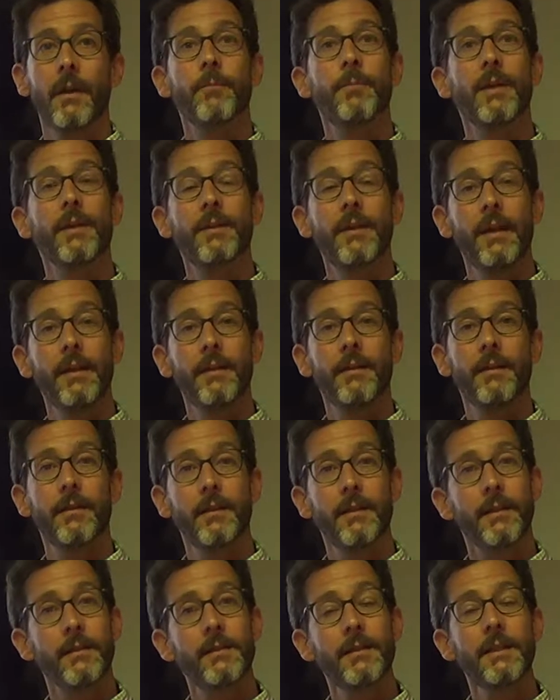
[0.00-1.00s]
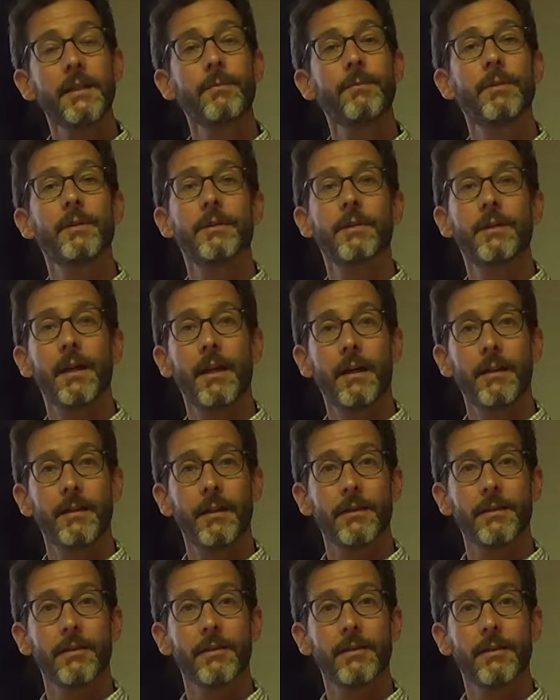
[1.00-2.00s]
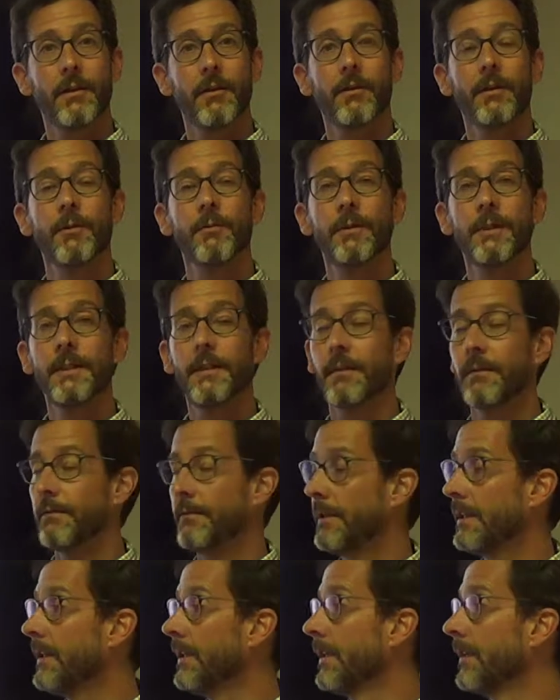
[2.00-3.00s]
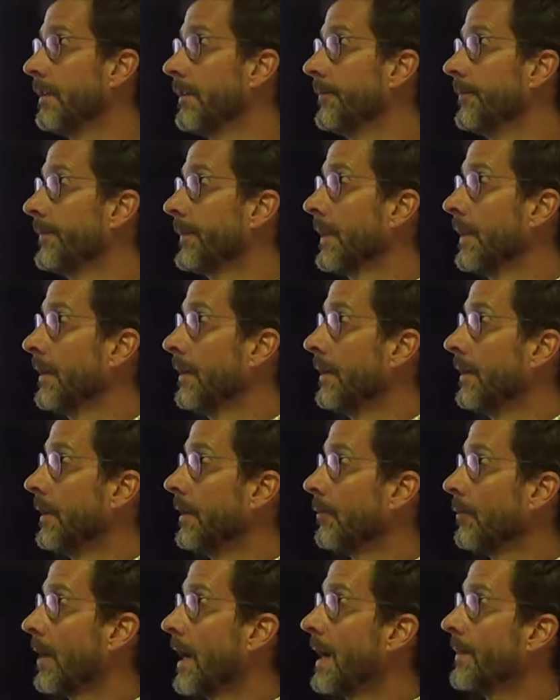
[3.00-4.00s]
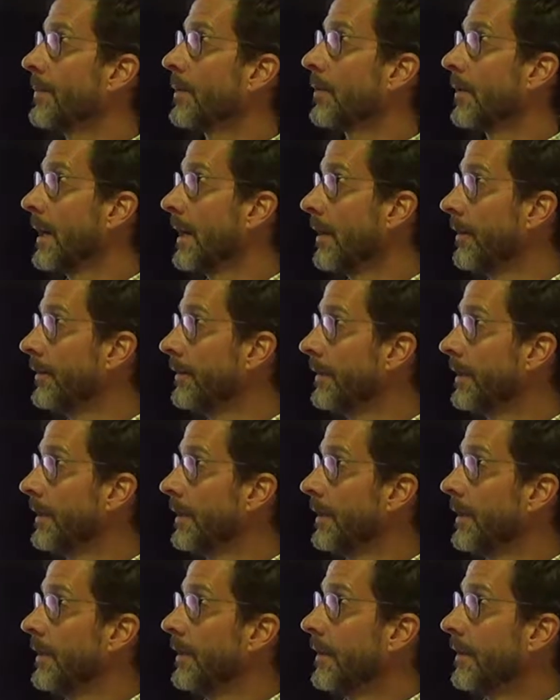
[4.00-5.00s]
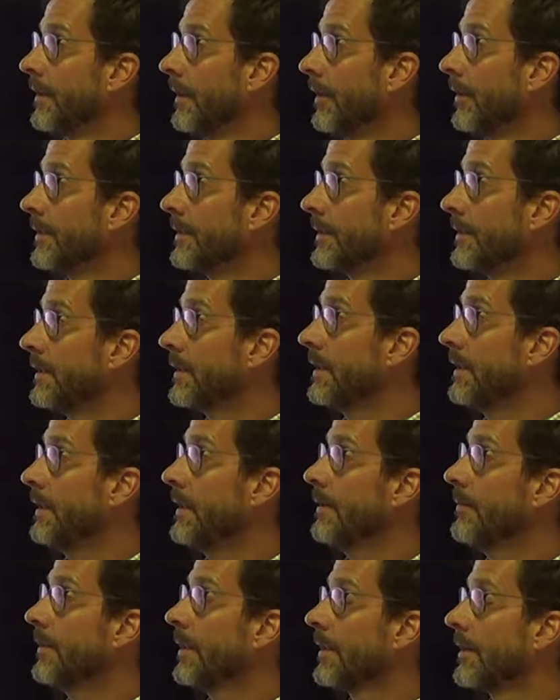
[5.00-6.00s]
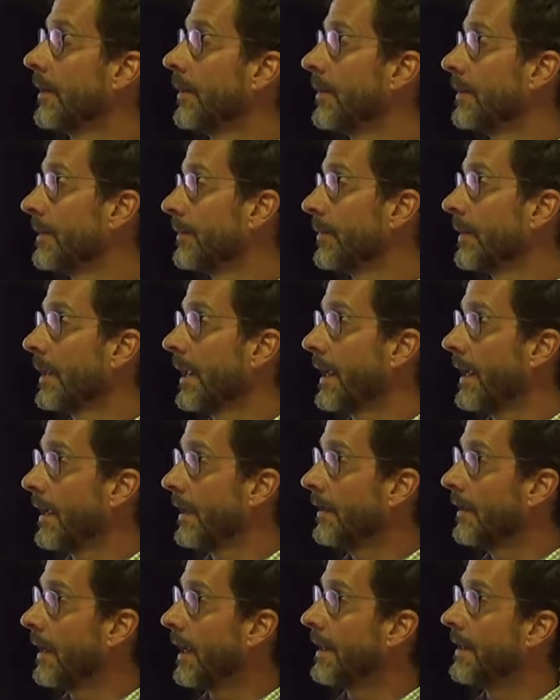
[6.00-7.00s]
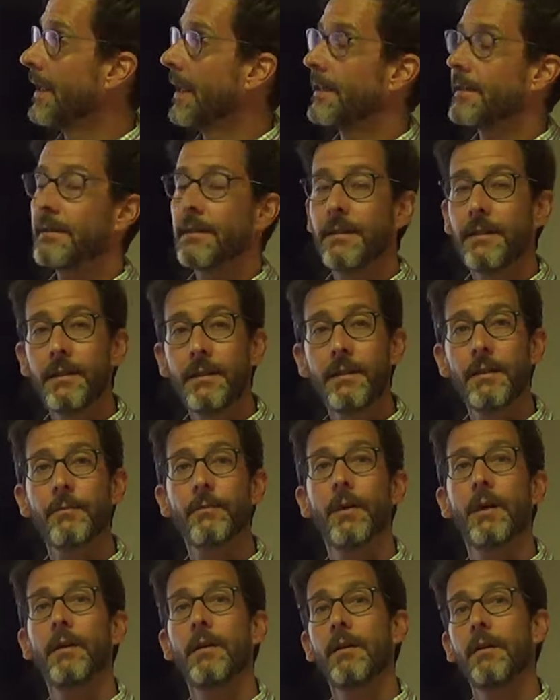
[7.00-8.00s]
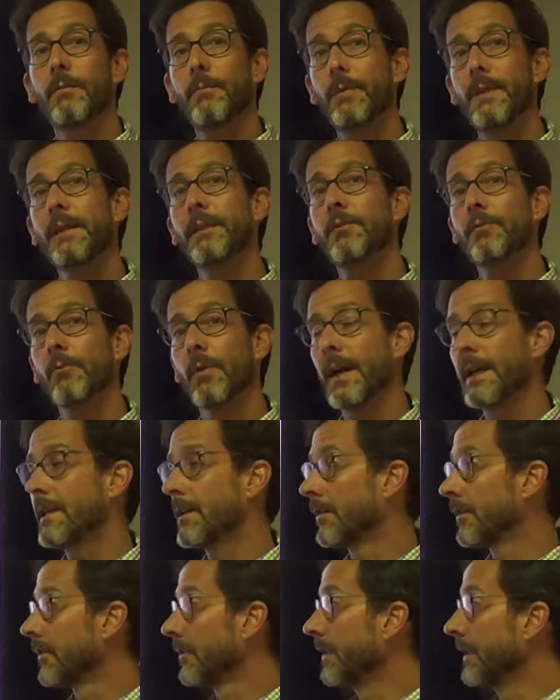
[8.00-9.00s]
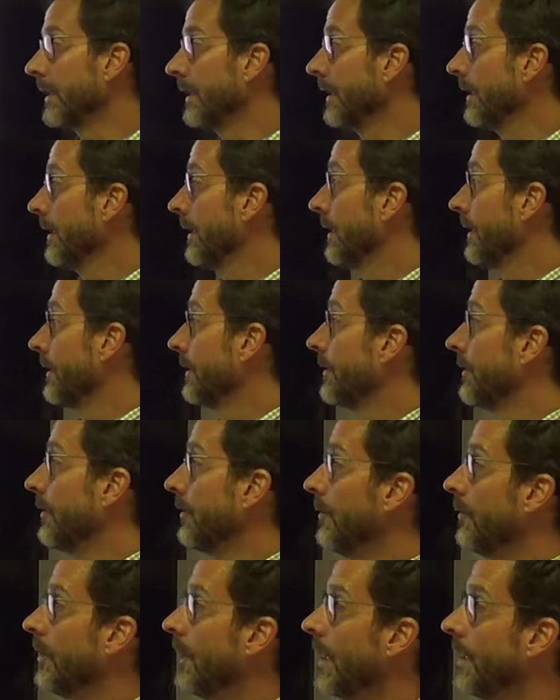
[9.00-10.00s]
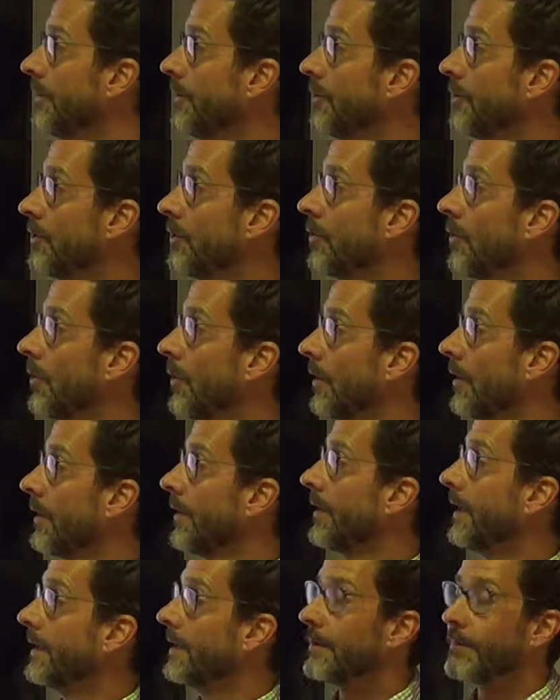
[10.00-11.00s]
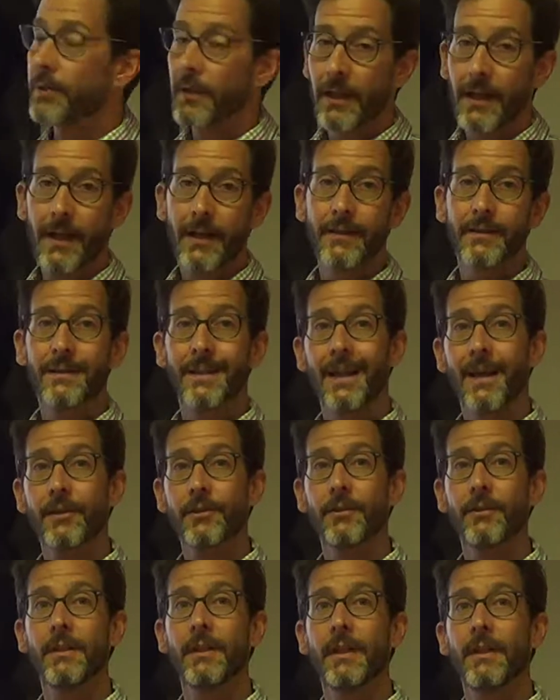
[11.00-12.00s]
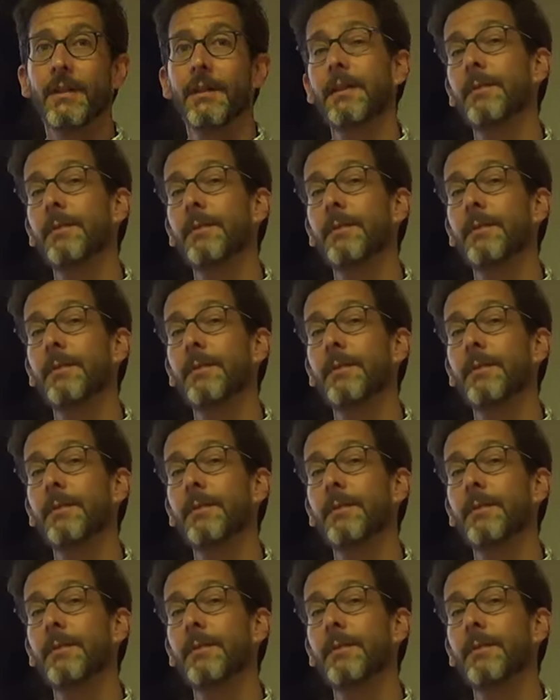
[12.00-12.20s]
But then the team does not necessarily reconvene. In wraparound, there is a team, there is a plan, and that team meets regularly to ensure that the plan is actually getting